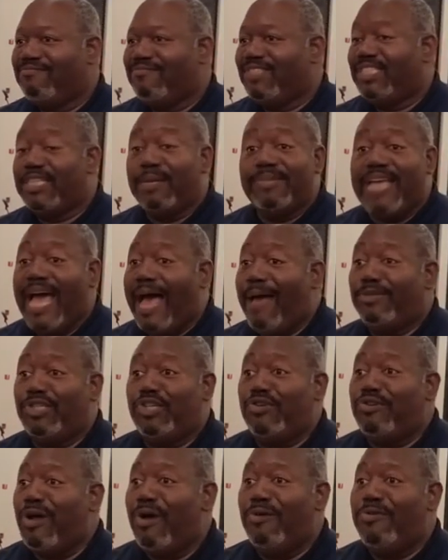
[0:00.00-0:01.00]
Sometimes
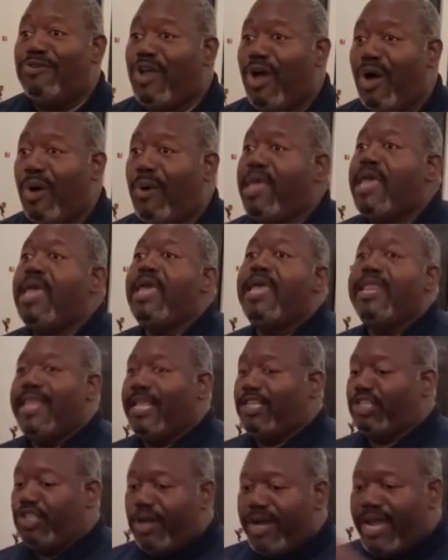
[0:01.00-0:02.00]
you don't know
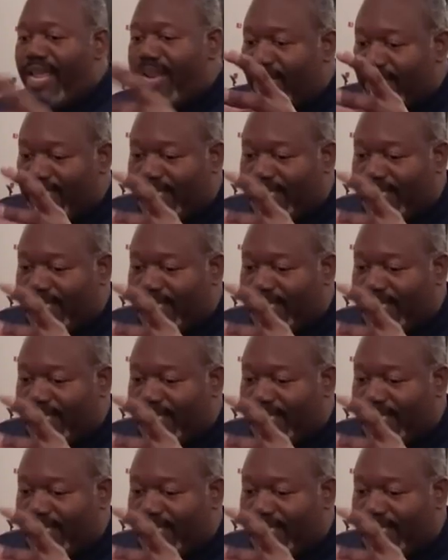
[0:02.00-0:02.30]
that you're in a